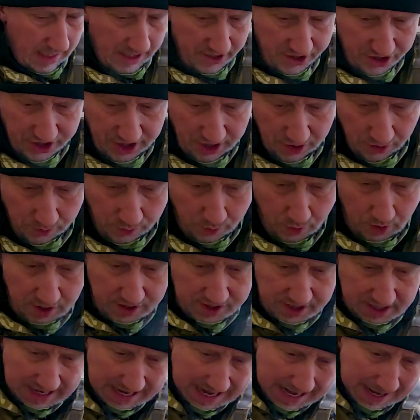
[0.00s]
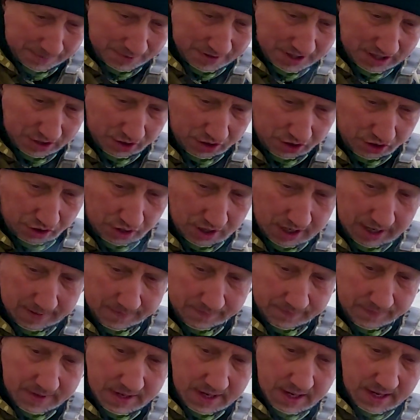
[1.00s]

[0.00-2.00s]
That shield works an absolute treat.